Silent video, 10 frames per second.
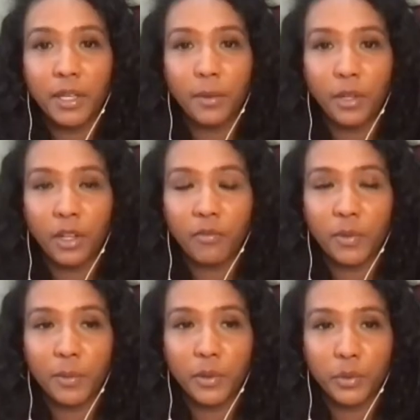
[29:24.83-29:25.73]
lot of
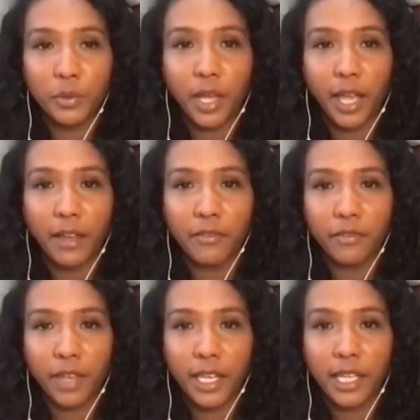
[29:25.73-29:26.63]
people who
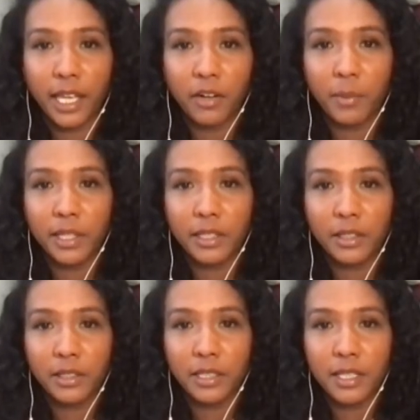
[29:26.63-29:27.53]
have any kind of mental
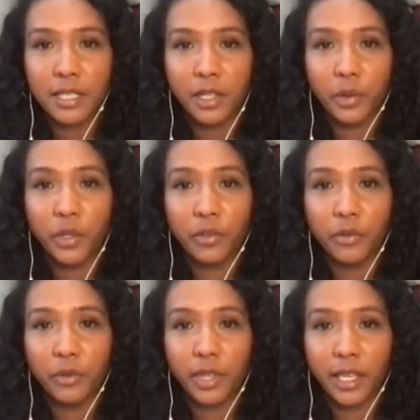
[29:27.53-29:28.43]
illness are going
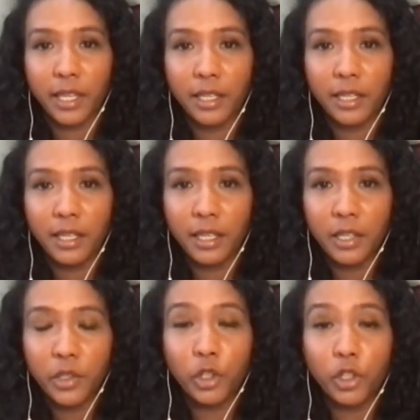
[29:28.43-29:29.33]
through that.
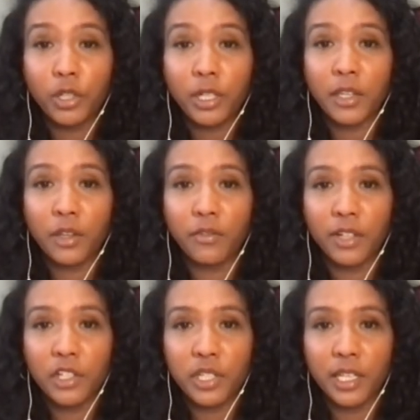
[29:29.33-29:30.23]
You look like you're
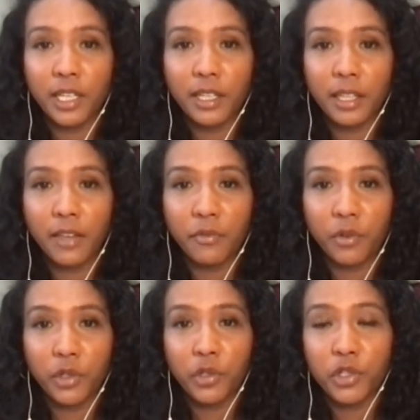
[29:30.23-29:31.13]
functioning,
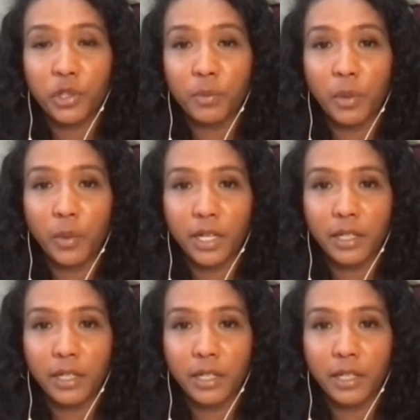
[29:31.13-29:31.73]
therefore you should be well.